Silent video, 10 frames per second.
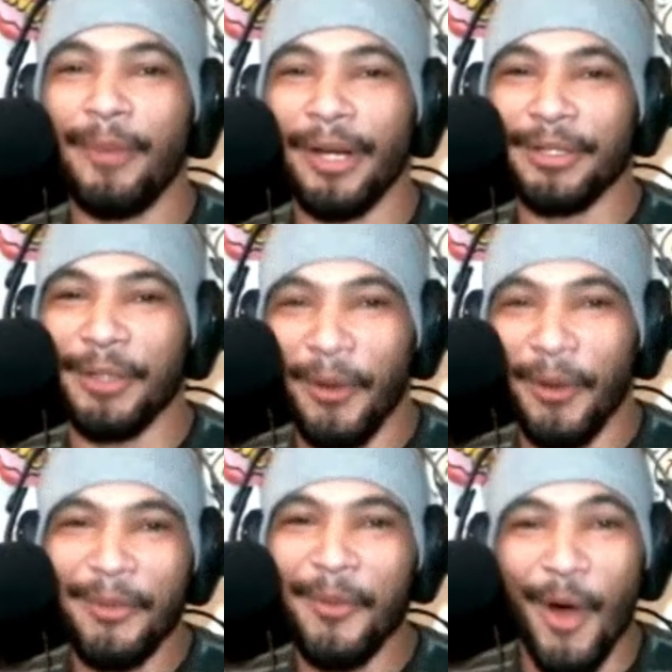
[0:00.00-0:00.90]
But
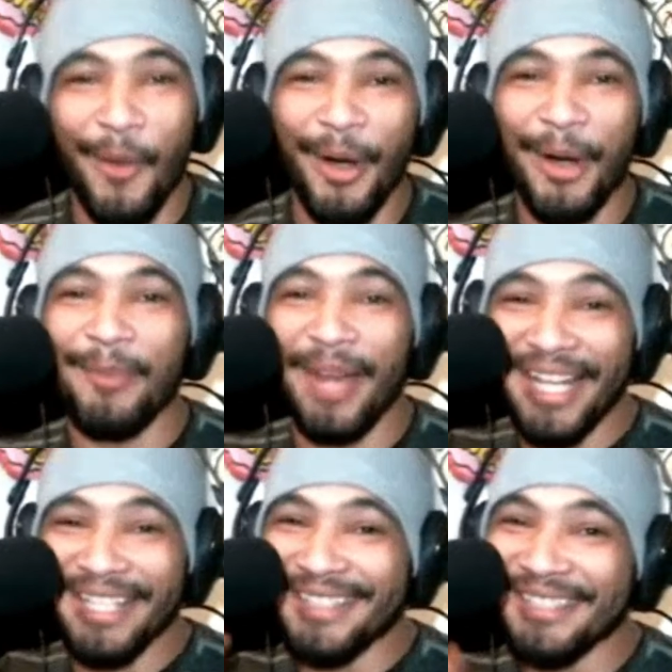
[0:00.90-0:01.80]
going to Walmart,
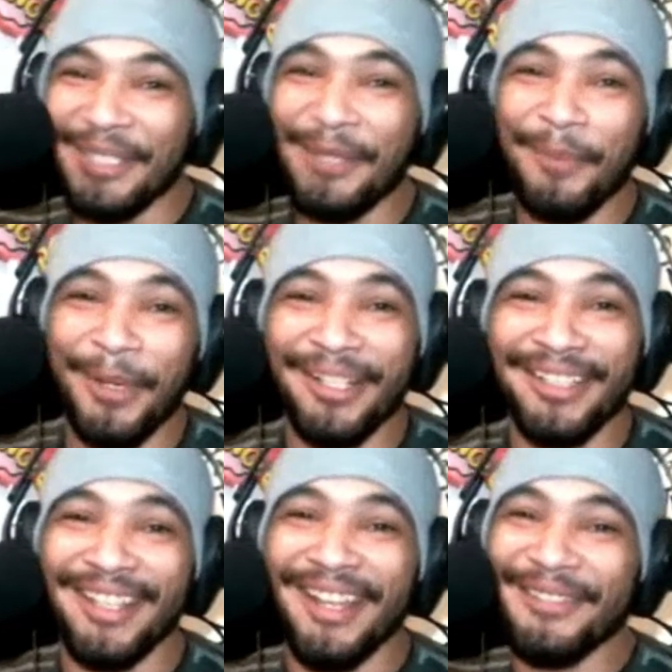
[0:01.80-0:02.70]
buying the cheap pair
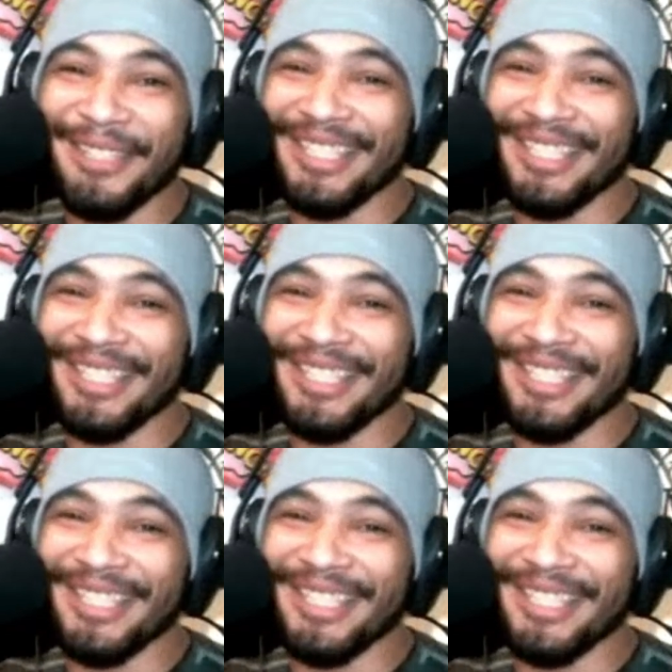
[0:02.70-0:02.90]
of gloves,